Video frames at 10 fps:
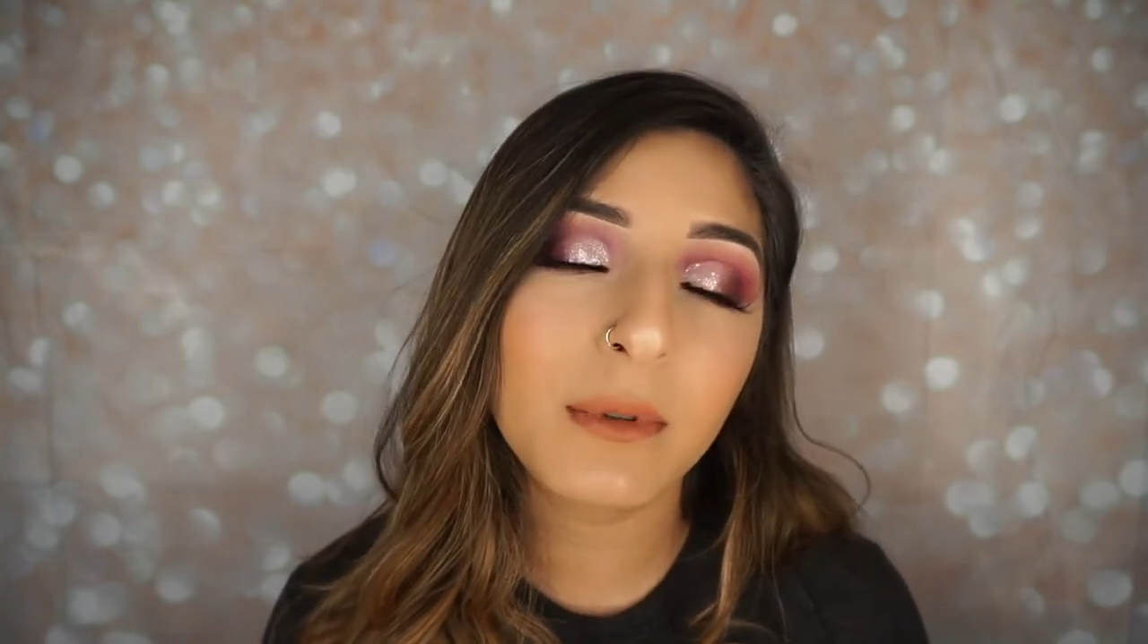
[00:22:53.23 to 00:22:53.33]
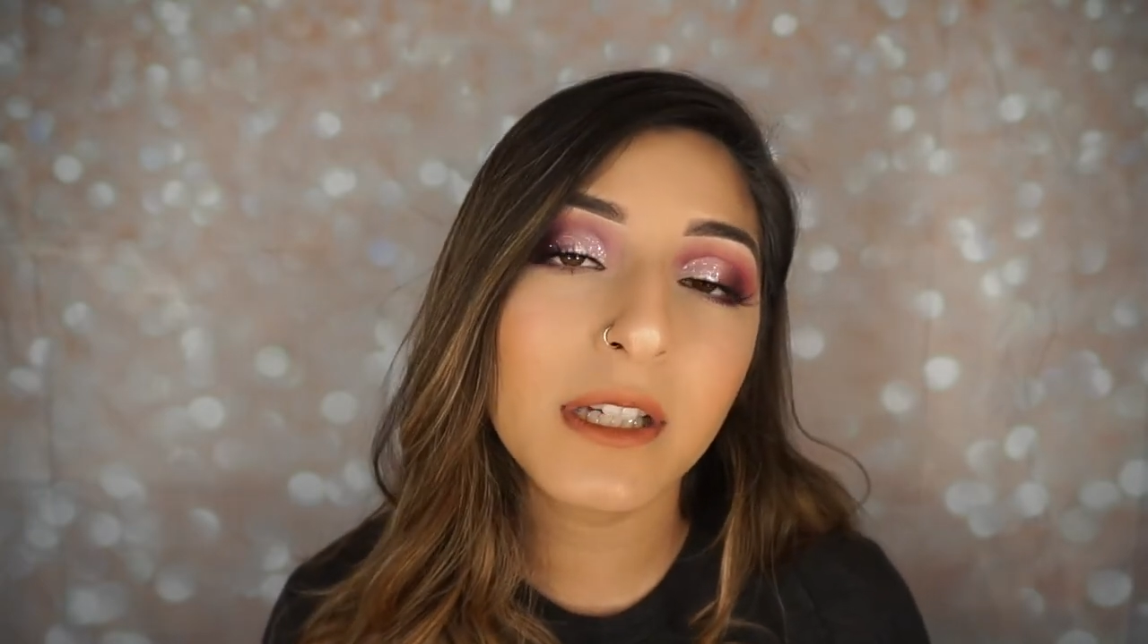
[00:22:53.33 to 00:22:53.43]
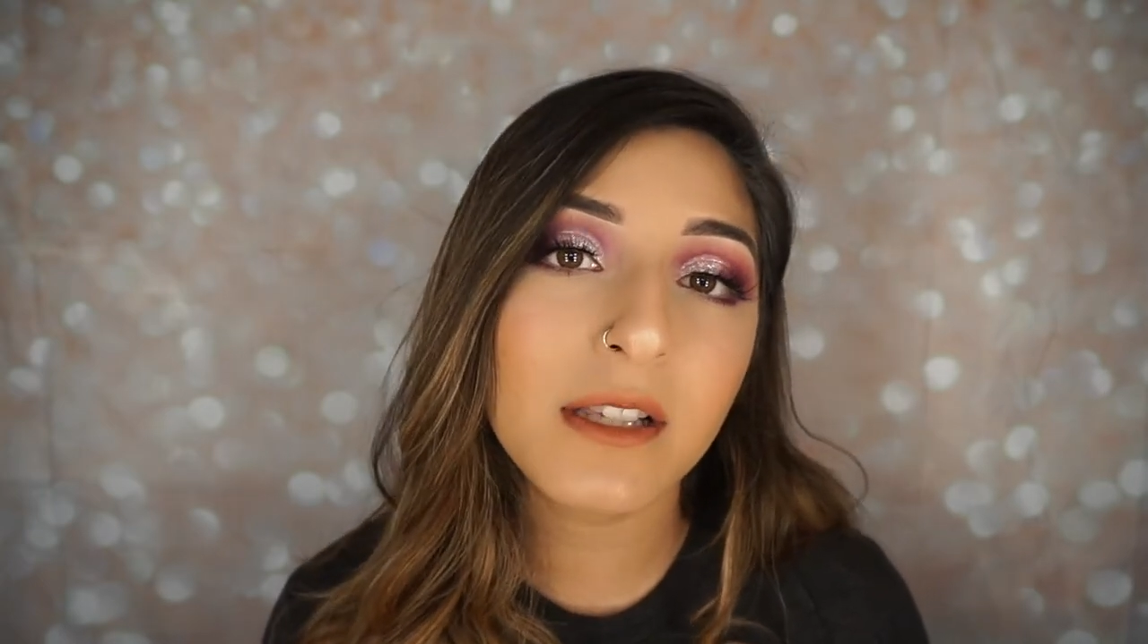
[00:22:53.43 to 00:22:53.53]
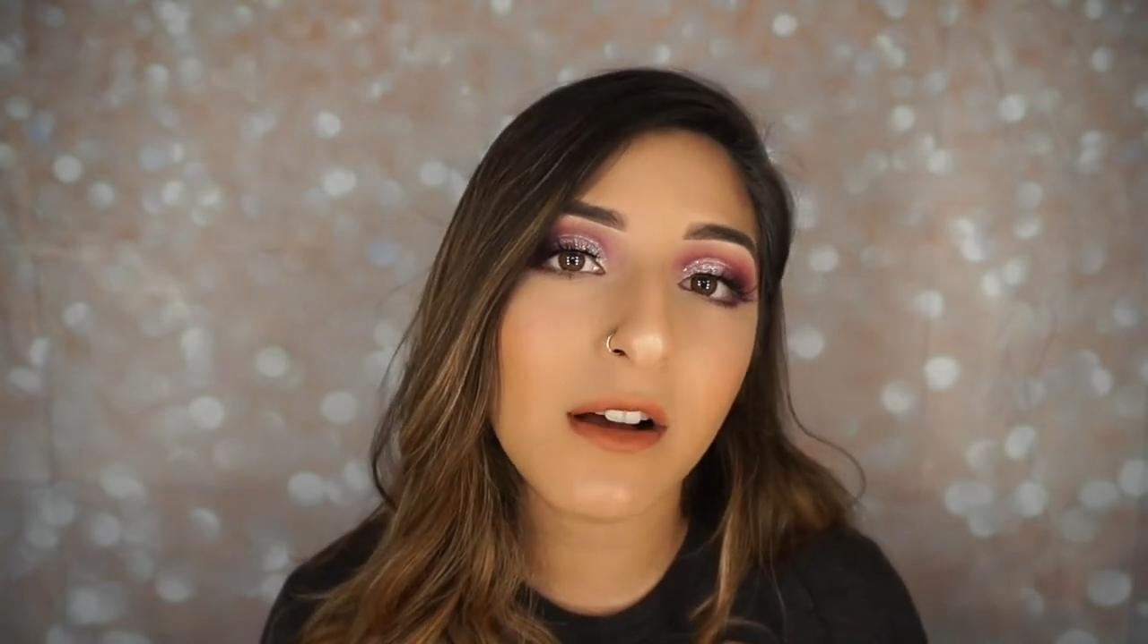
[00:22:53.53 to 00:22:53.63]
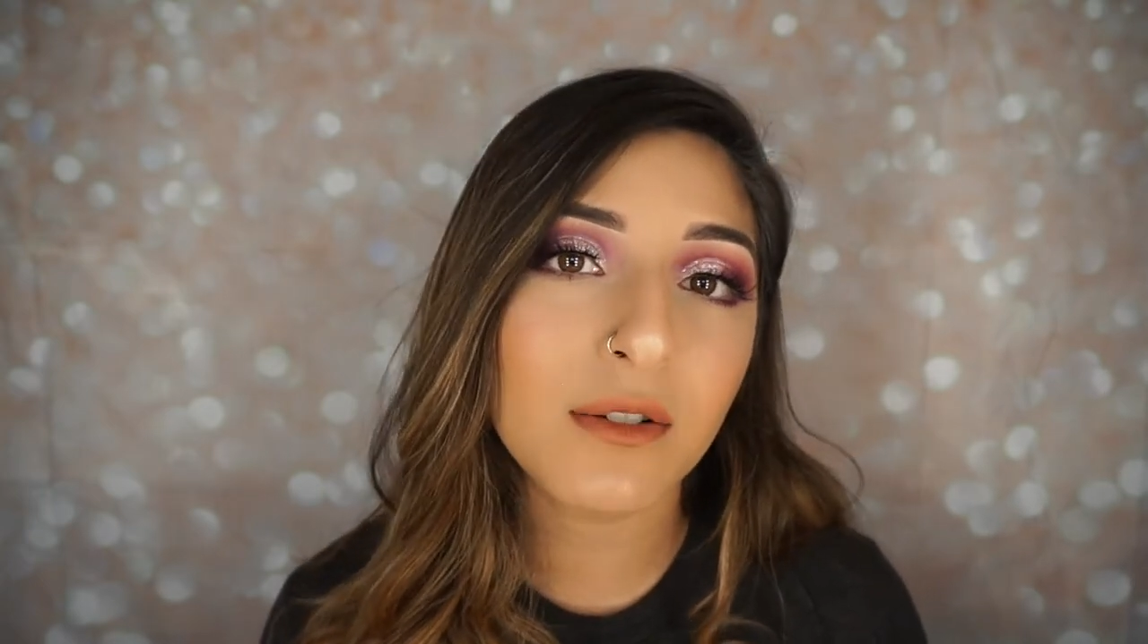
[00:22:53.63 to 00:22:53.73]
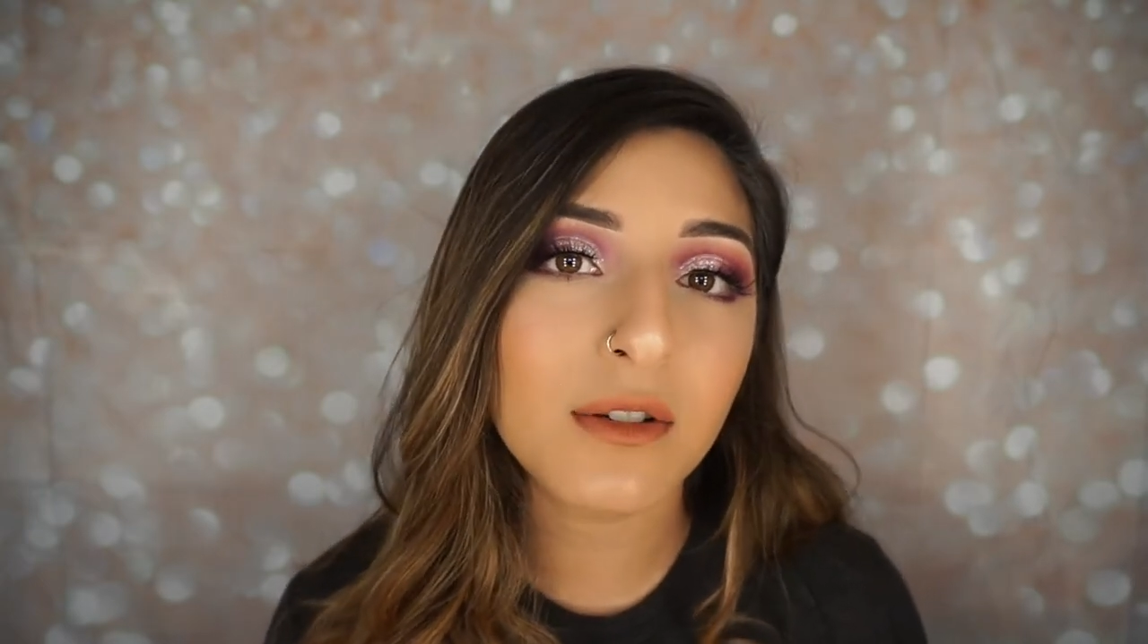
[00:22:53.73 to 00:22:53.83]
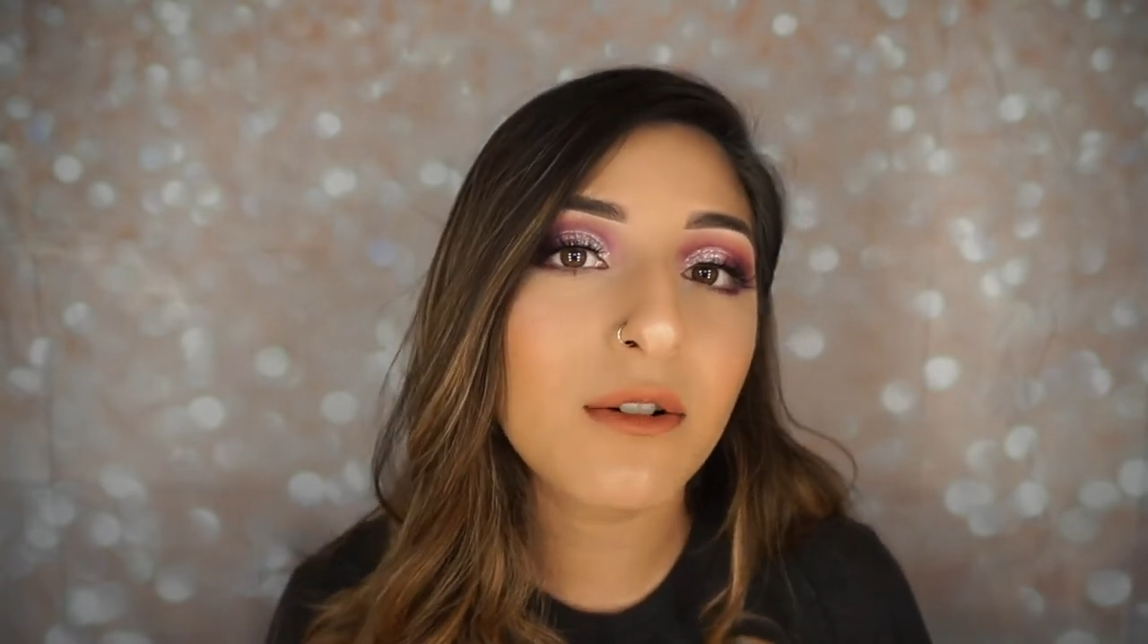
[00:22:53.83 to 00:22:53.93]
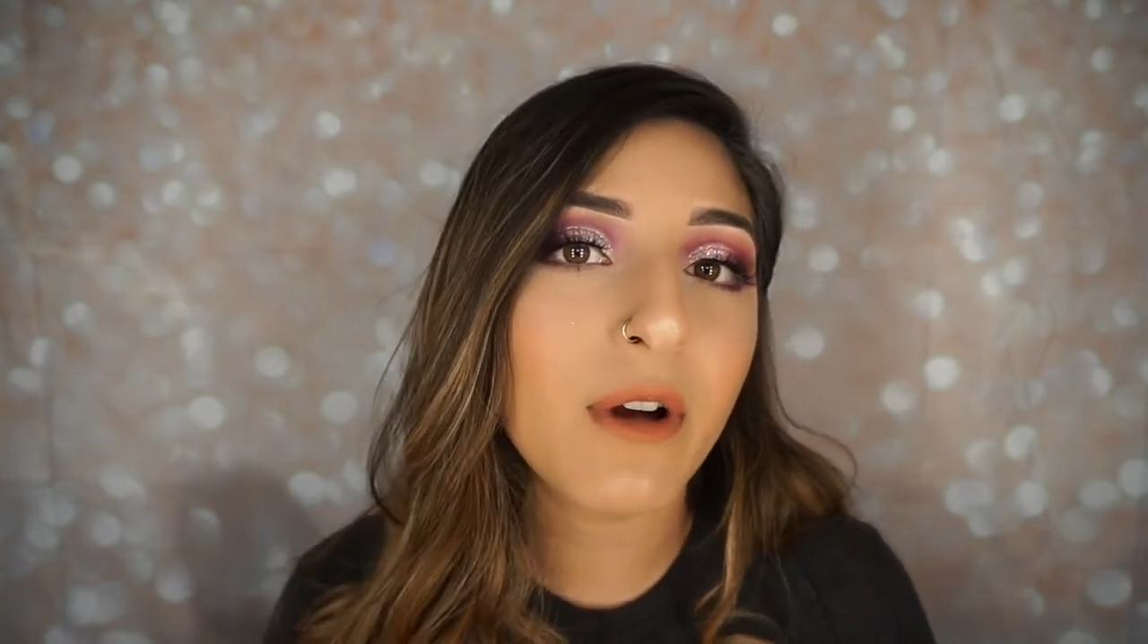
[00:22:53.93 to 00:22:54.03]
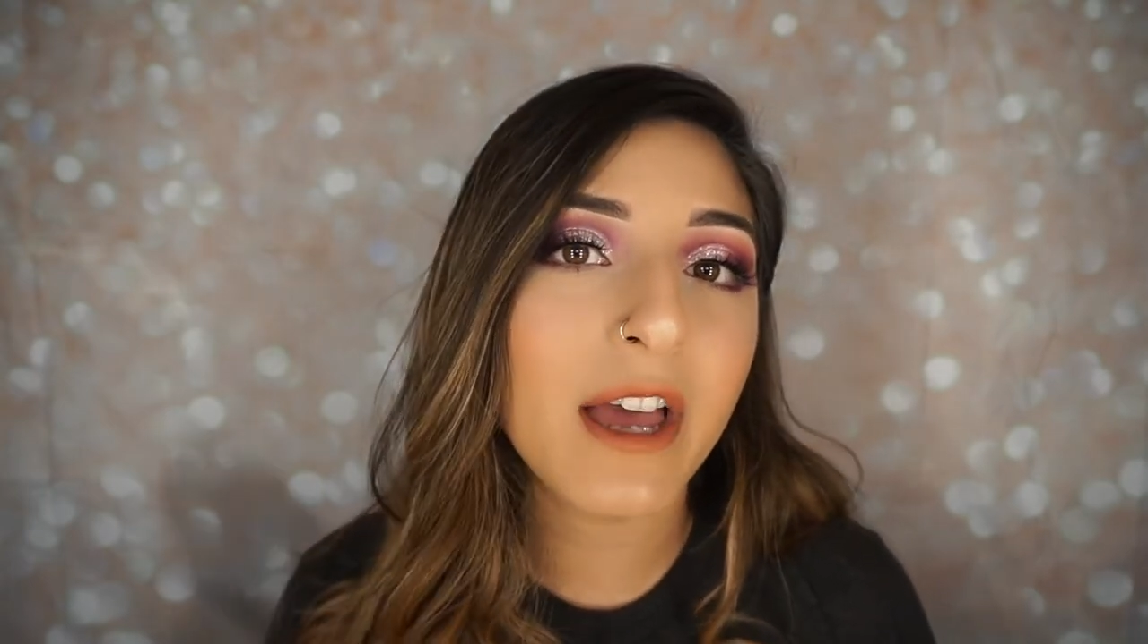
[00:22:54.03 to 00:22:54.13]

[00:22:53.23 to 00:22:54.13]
please also go